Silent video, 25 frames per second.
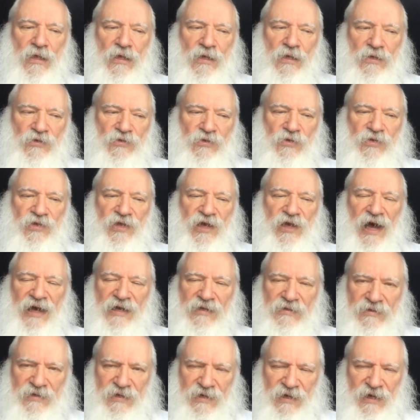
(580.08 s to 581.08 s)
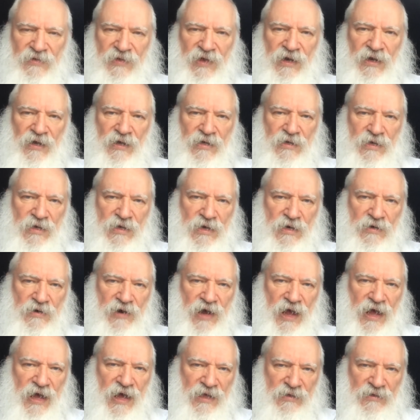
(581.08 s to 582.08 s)
So the idea that a
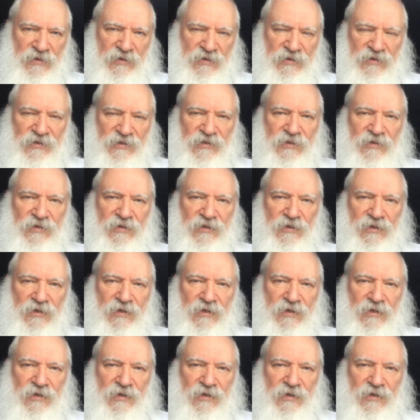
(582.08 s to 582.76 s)
year ends